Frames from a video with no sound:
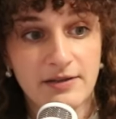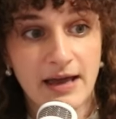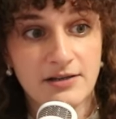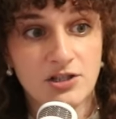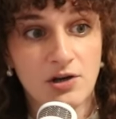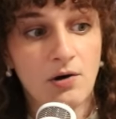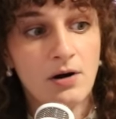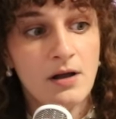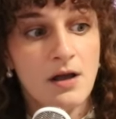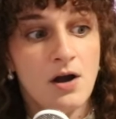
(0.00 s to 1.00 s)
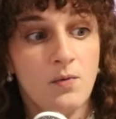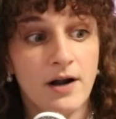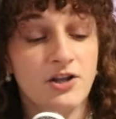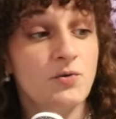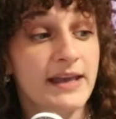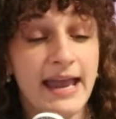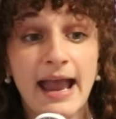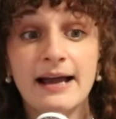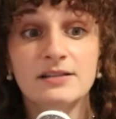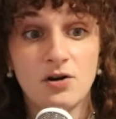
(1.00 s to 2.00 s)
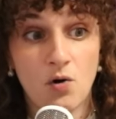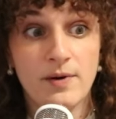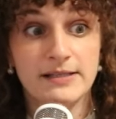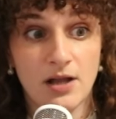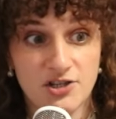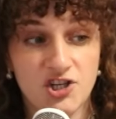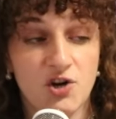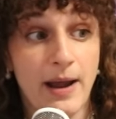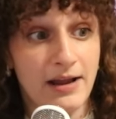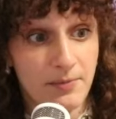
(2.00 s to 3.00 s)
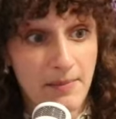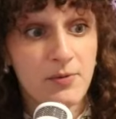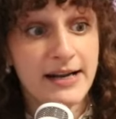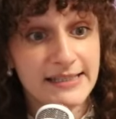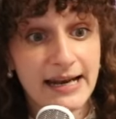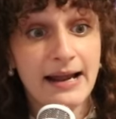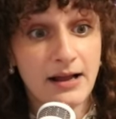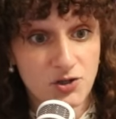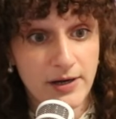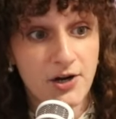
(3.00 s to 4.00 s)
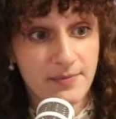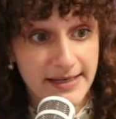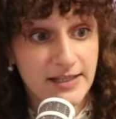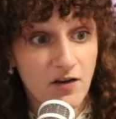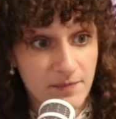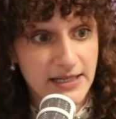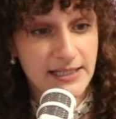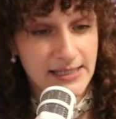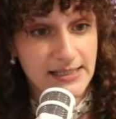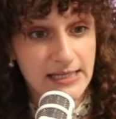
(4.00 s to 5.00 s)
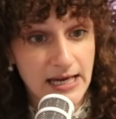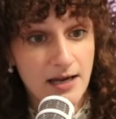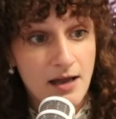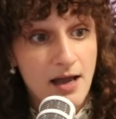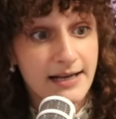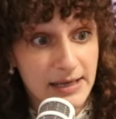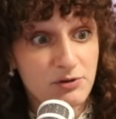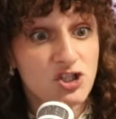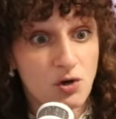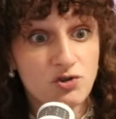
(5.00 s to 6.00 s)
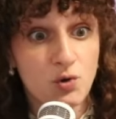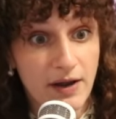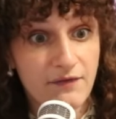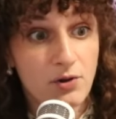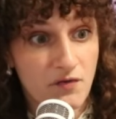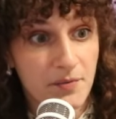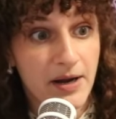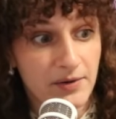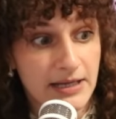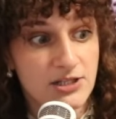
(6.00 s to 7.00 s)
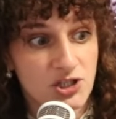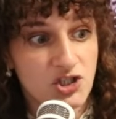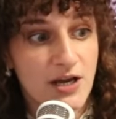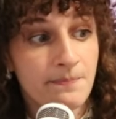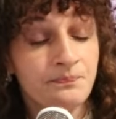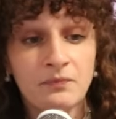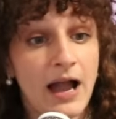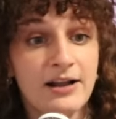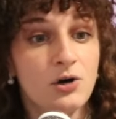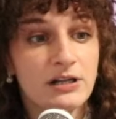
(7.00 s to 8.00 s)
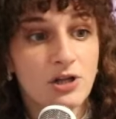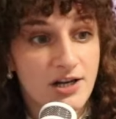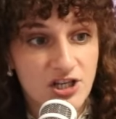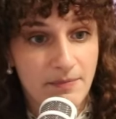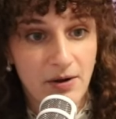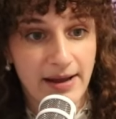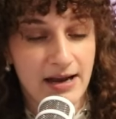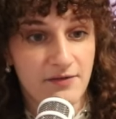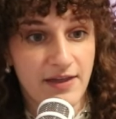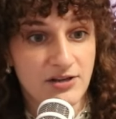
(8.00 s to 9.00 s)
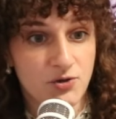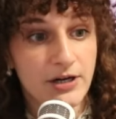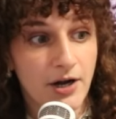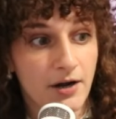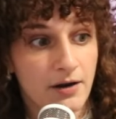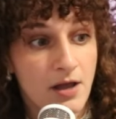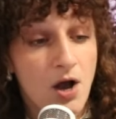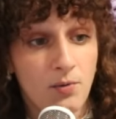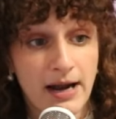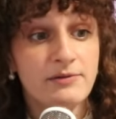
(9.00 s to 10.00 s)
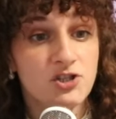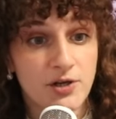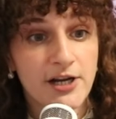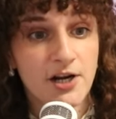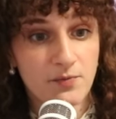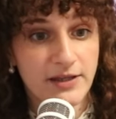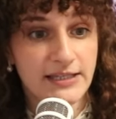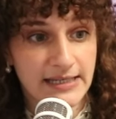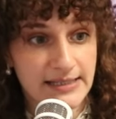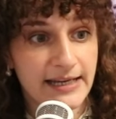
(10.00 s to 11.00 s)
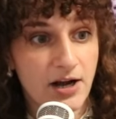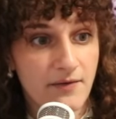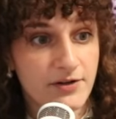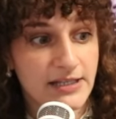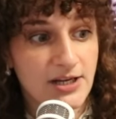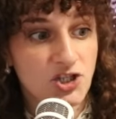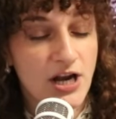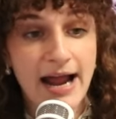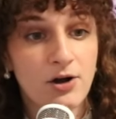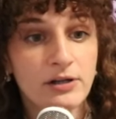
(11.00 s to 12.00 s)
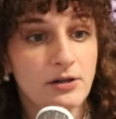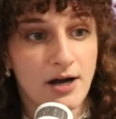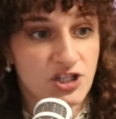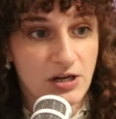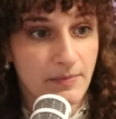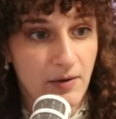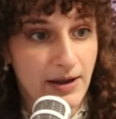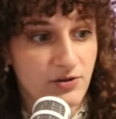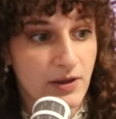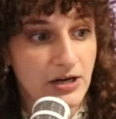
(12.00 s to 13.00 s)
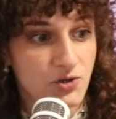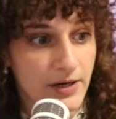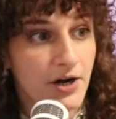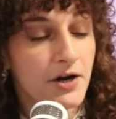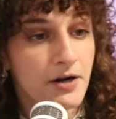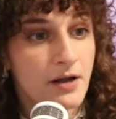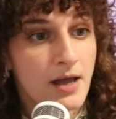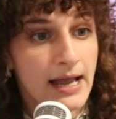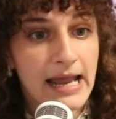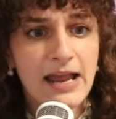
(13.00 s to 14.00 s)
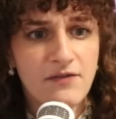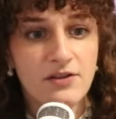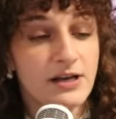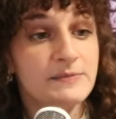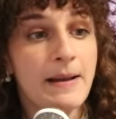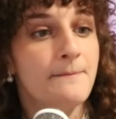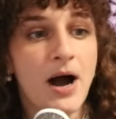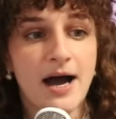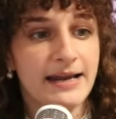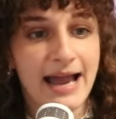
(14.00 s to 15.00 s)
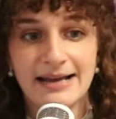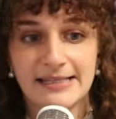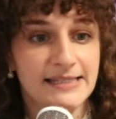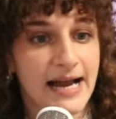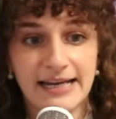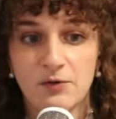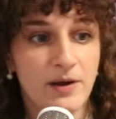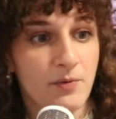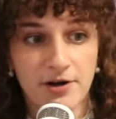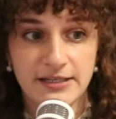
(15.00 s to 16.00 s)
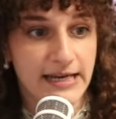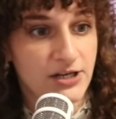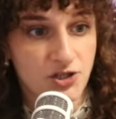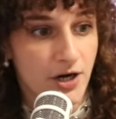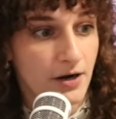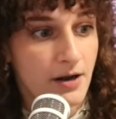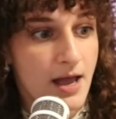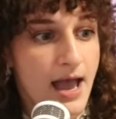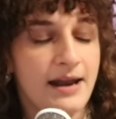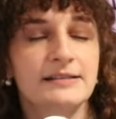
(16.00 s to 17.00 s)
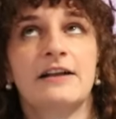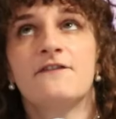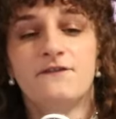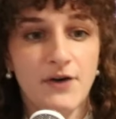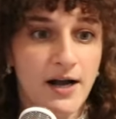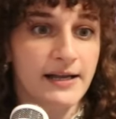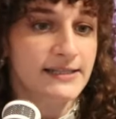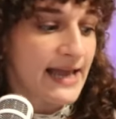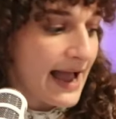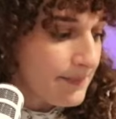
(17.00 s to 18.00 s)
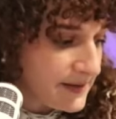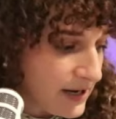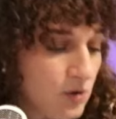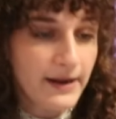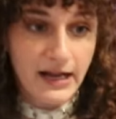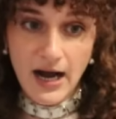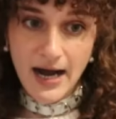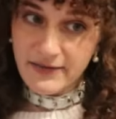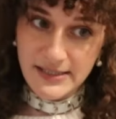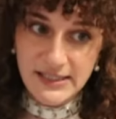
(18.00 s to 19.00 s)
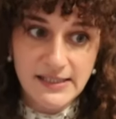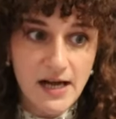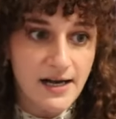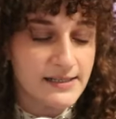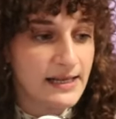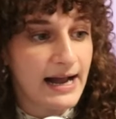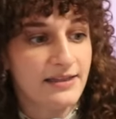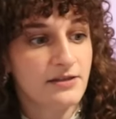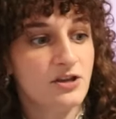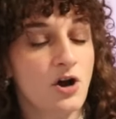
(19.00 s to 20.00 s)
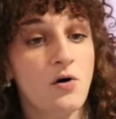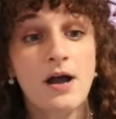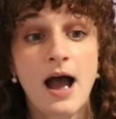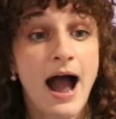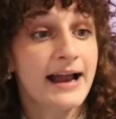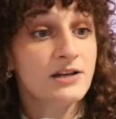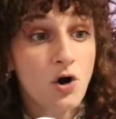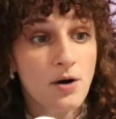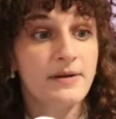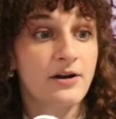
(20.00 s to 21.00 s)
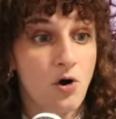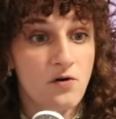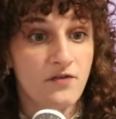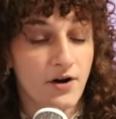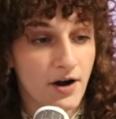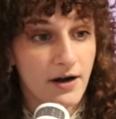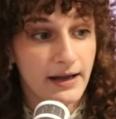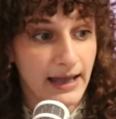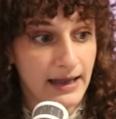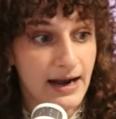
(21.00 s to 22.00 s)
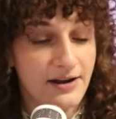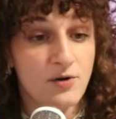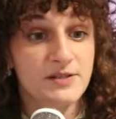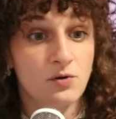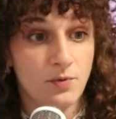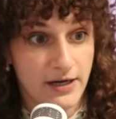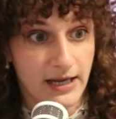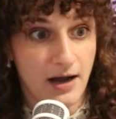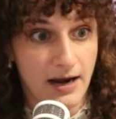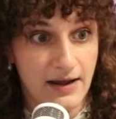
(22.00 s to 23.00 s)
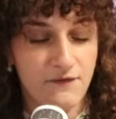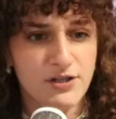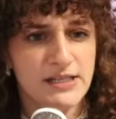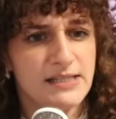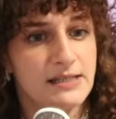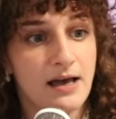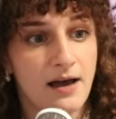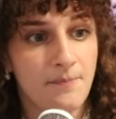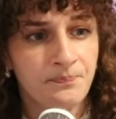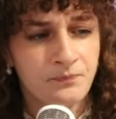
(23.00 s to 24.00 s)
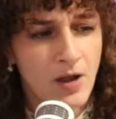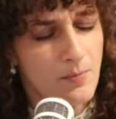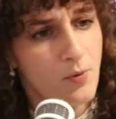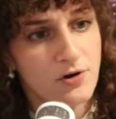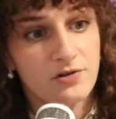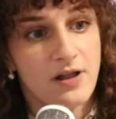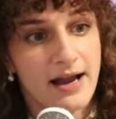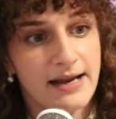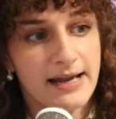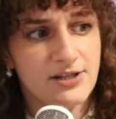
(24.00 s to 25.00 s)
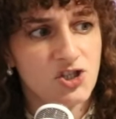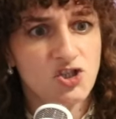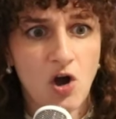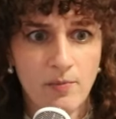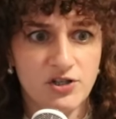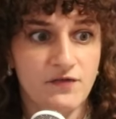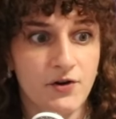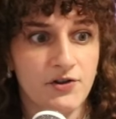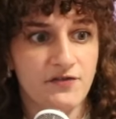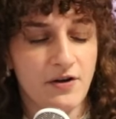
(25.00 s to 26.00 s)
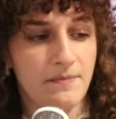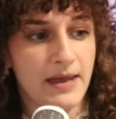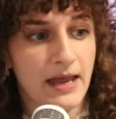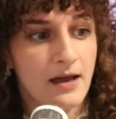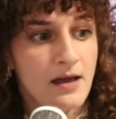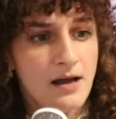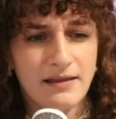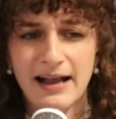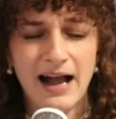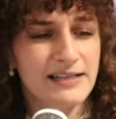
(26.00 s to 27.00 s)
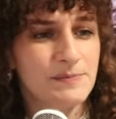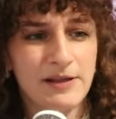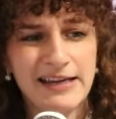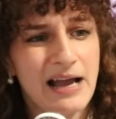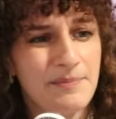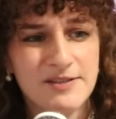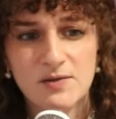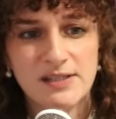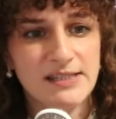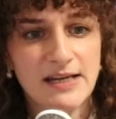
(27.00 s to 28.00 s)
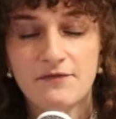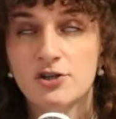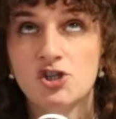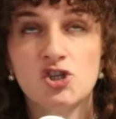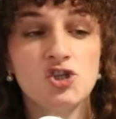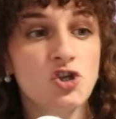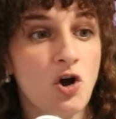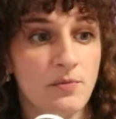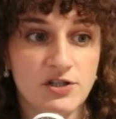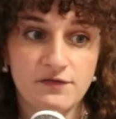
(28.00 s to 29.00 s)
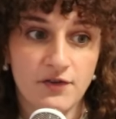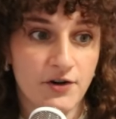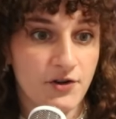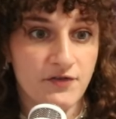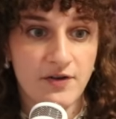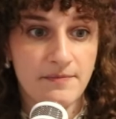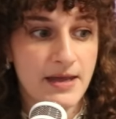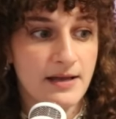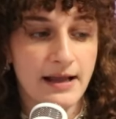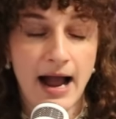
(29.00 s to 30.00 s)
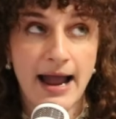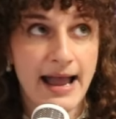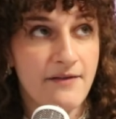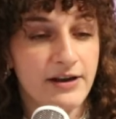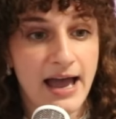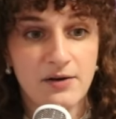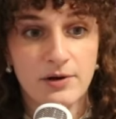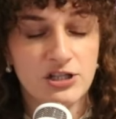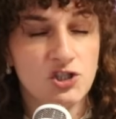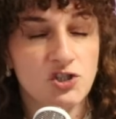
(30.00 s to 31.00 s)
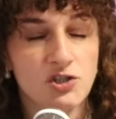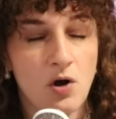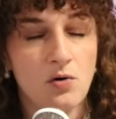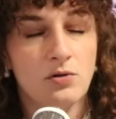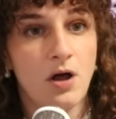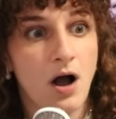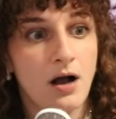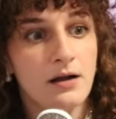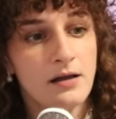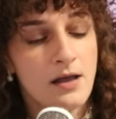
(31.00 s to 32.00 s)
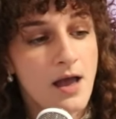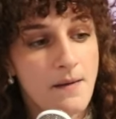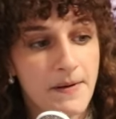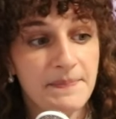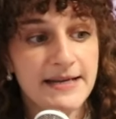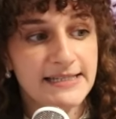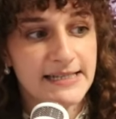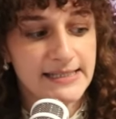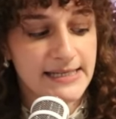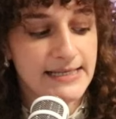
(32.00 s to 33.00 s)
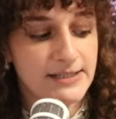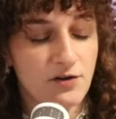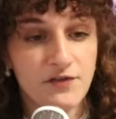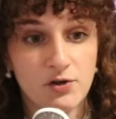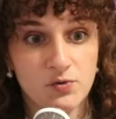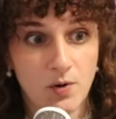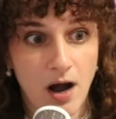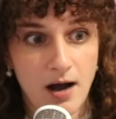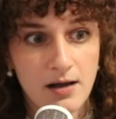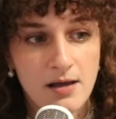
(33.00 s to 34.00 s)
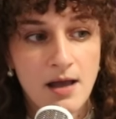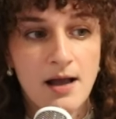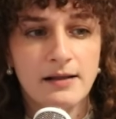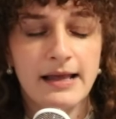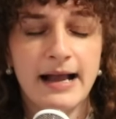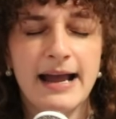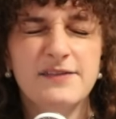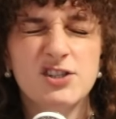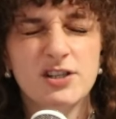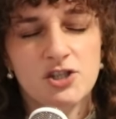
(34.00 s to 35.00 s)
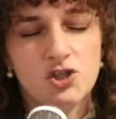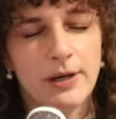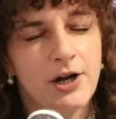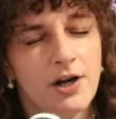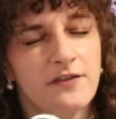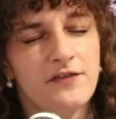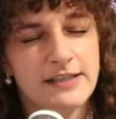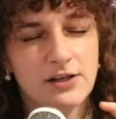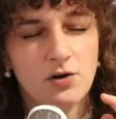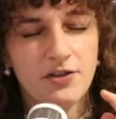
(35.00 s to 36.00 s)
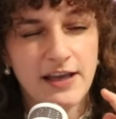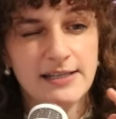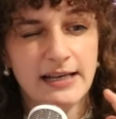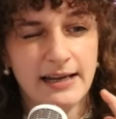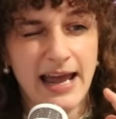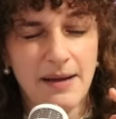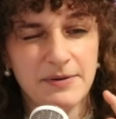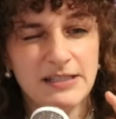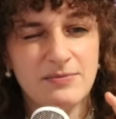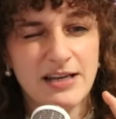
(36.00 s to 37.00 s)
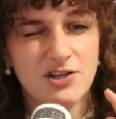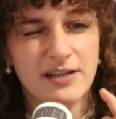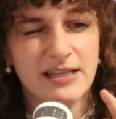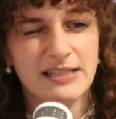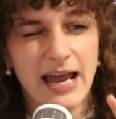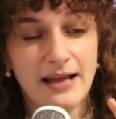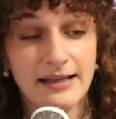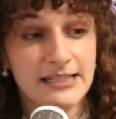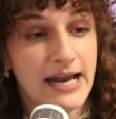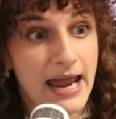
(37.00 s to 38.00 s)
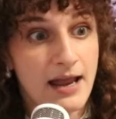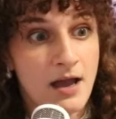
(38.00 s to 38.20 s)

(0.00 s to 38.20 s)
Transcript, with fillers: that too, where you can't always logic your way. You remember when I said I triggered myself PTSD because I was so joyful over my relationship? I couldn't logic my way out of that trigger. When I was triggered with the destiny conversation, I couldn't logic my way through that trigger, even because my body had decided we were in danger. And I was like, fuck, it's happening. Oh my God, this is sucks. Like, I, you know, I know I'm not over it. I know I'm still working on it versus the, borderline, it's so much further from me. Like splitting episodes and stuff, they're so much further from me. Like I haven't had one in so long, but PTSD still feels raw. Like I have certain trigger physical things that can happen to me during the day. Like today,